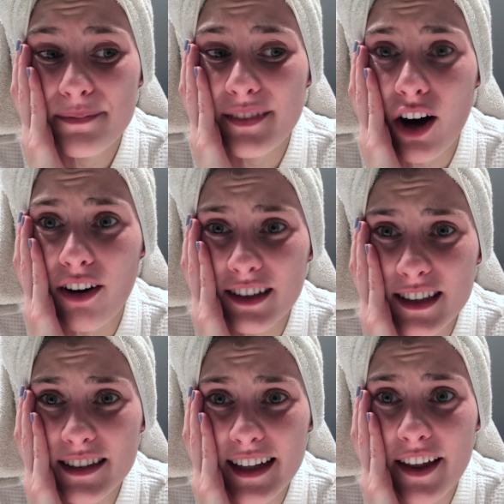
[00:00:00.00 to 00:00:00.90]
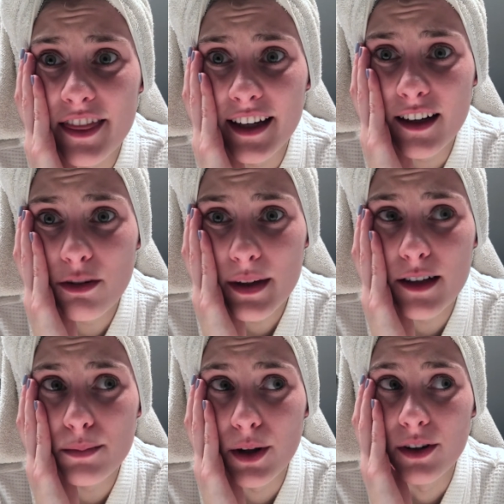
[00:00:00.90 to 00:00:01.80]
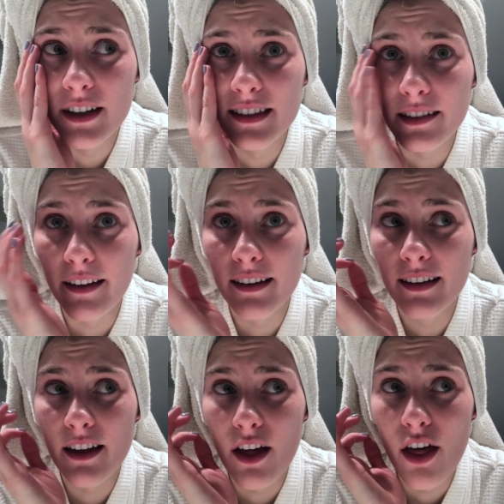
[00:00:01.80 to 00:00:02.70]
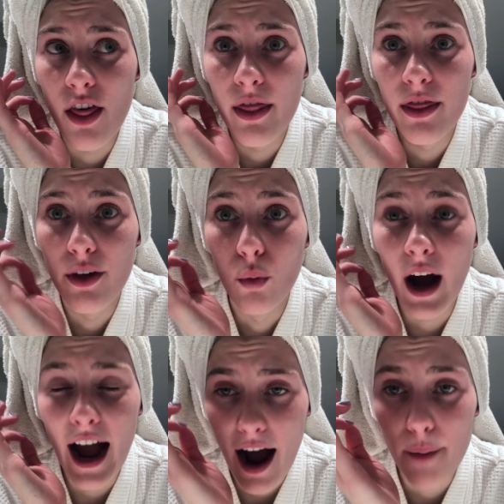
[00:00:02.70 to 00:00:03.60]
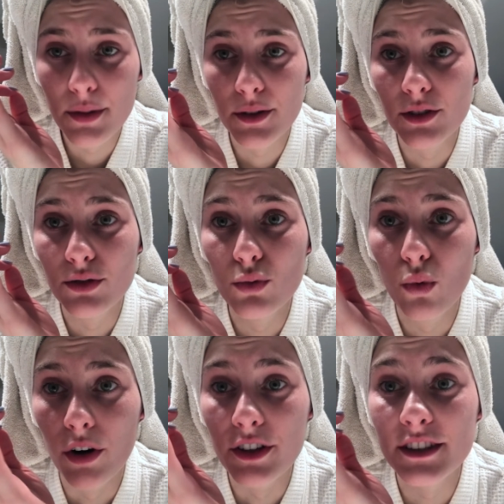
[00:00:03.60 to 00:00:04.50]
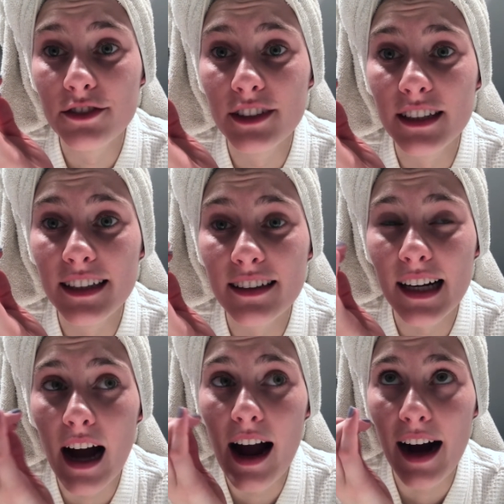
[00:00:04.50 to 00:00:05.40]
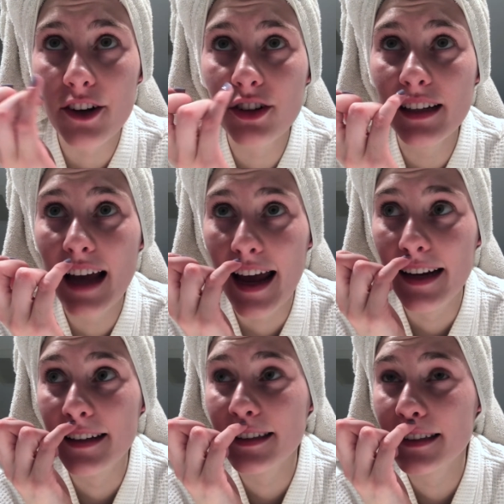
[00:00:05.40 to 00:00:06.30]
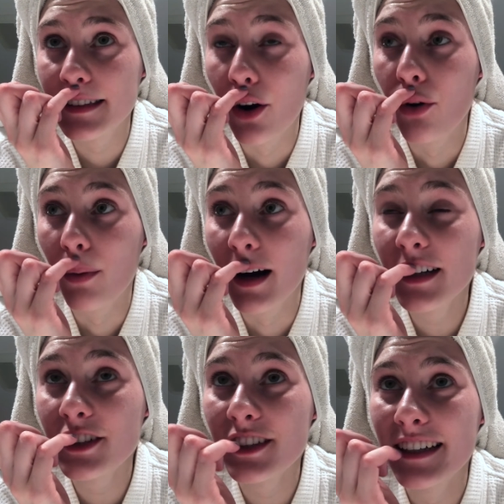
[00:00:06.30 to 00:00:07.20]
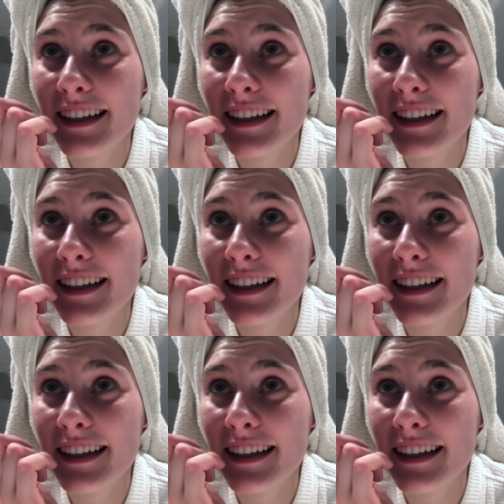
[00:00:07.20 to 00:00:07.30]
honestly, I think being bloated is like the absolute worst feeling. Like, I actually hate it so much